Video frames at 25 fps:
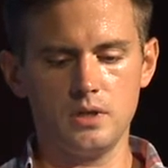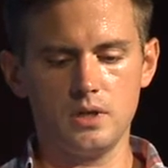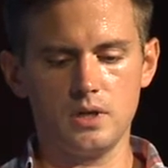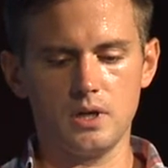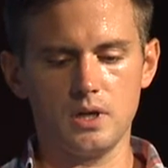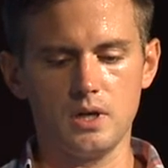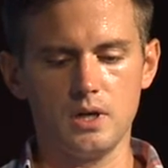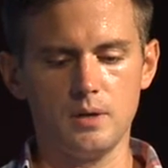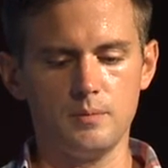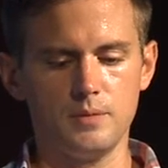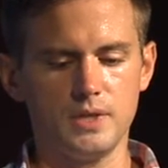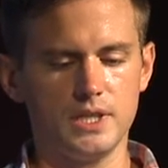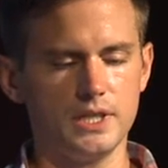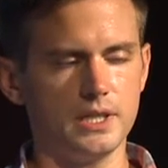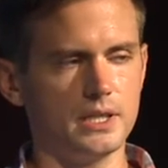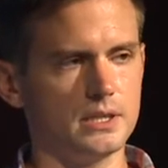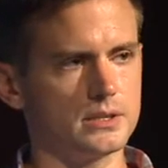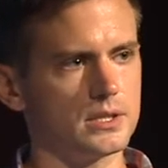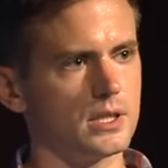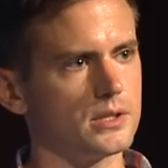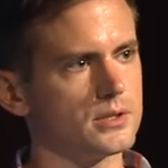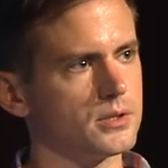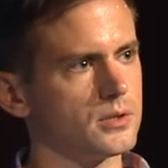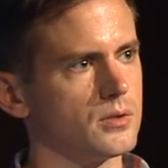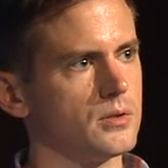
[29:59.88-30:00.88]
And then it's
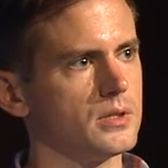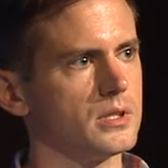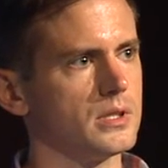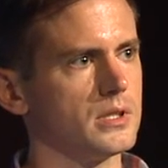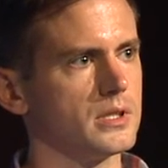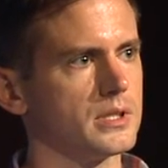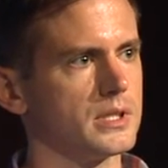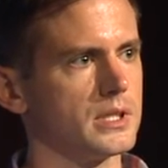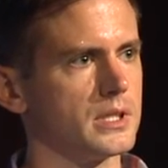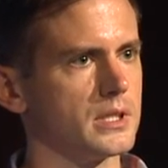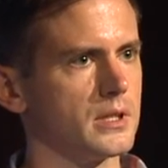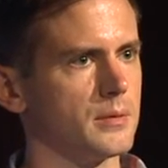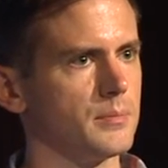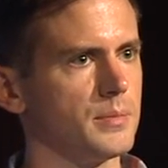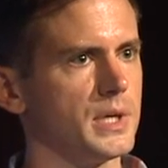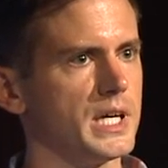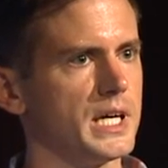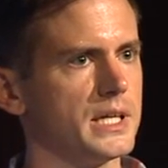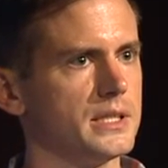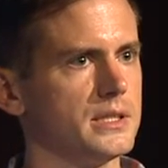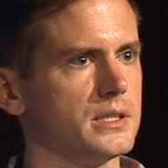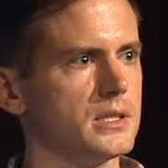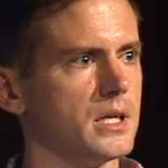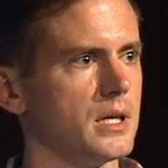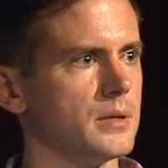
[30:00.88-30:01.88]
also going to look in the
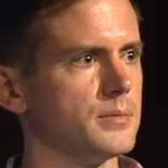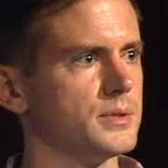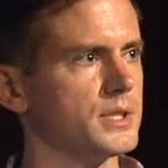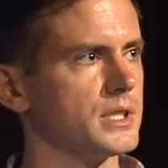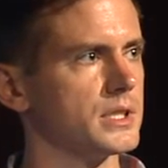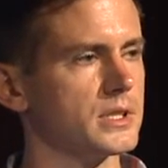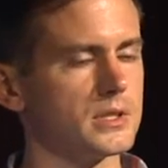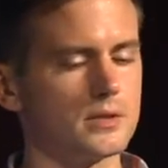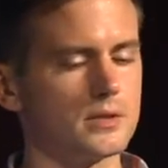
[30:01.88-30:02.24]
companion objects